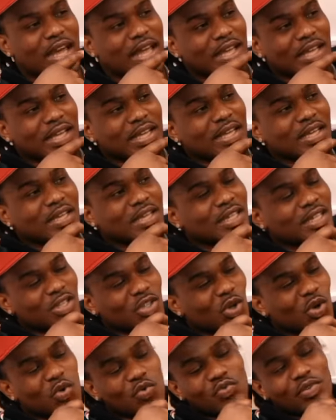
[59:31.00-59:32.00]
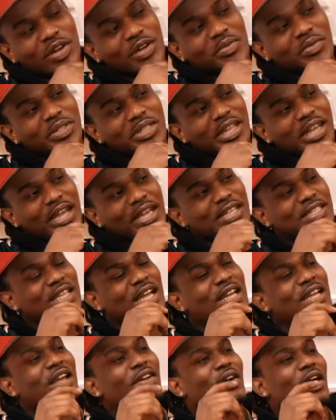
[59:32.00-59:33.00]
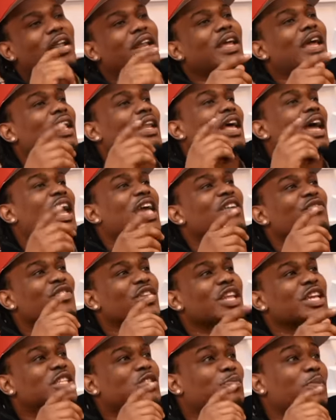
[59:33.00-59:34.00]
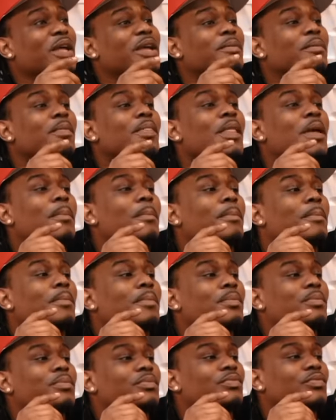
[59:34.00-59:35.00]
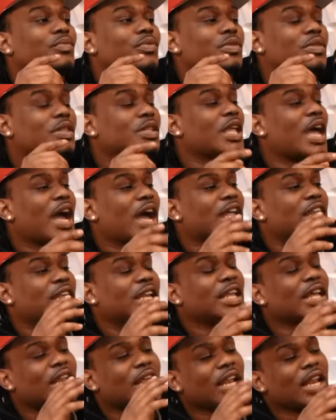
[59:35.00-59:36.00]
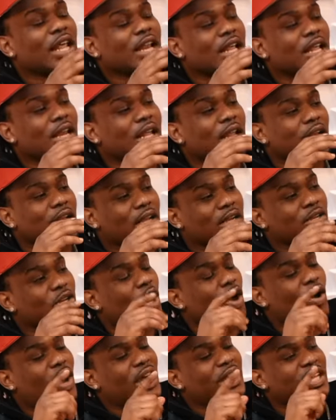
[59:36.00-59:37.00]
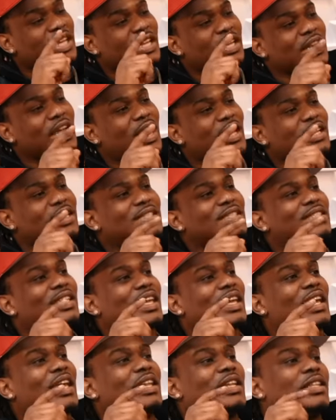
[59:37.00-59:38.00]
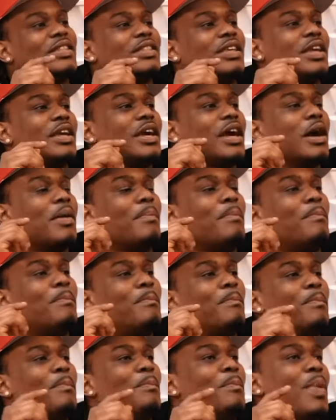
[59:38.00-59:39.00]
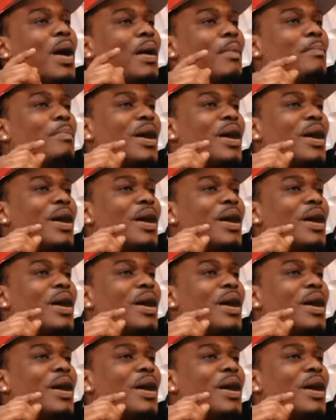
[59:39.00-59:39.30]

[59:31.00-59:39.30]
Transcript: with that. Don't run with that, cause I never. And, you said, and I whatever you said about my demons, I don't know. Nah, you no, said no, no, something. No, no, I didn't. I didn't say anything. You, you, you know, you